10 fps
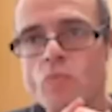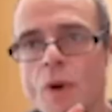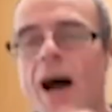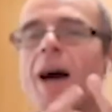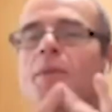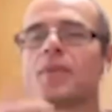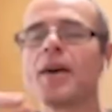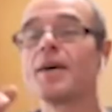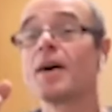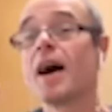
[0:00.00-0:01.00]
as soon as ah, you
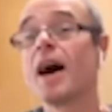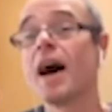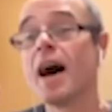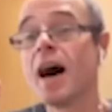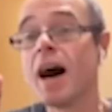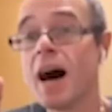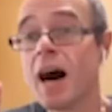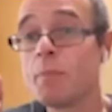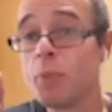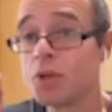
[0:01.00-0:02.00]
show that, you know, it, it, it,
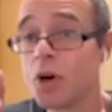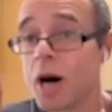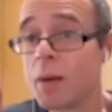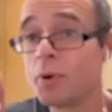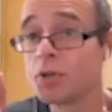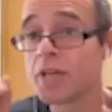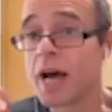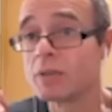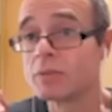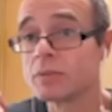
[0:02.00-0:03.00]
ah, it's, up, it's, ah, ah,
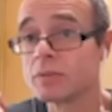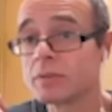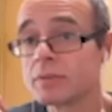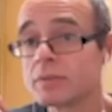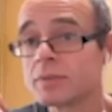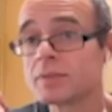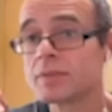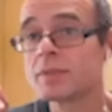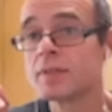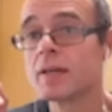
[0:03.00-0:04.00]
basically. Down
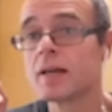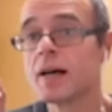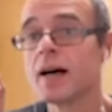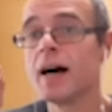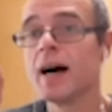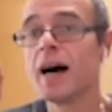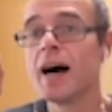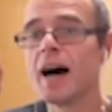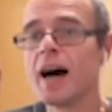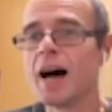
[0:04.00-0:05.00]
uh, it, well, it can